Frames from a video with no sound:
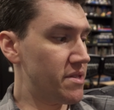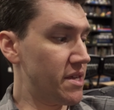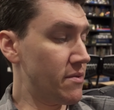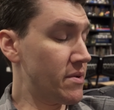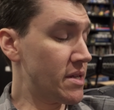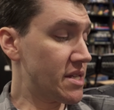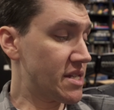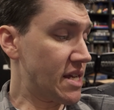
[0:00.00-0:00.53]
but
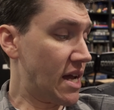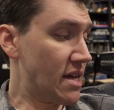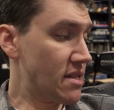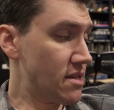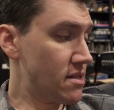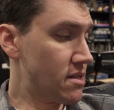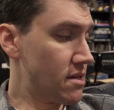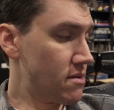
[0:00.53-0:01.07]
then we
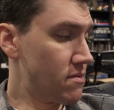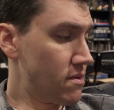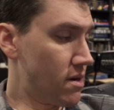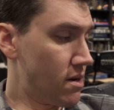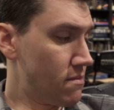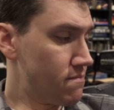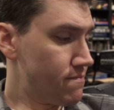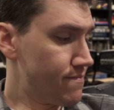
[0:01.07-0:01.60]
decided that
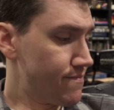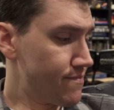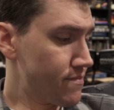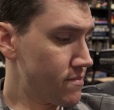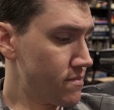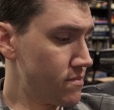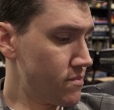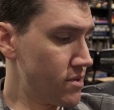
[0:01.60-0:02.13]
um,
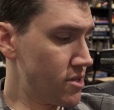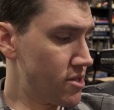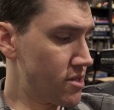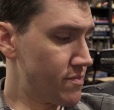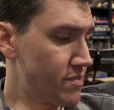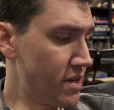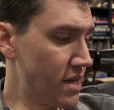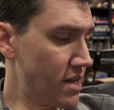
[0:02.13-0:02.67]
we'd
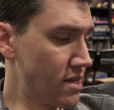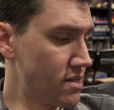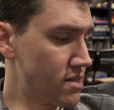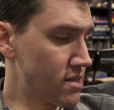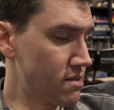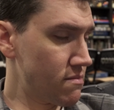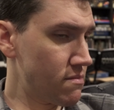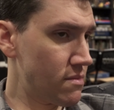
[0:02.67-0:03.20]
just play
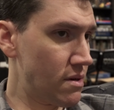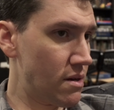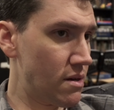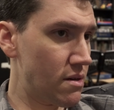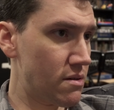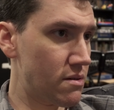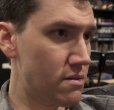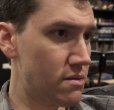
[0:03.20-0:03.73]
some
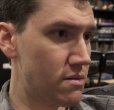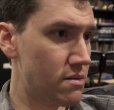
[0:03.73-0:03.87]
uh,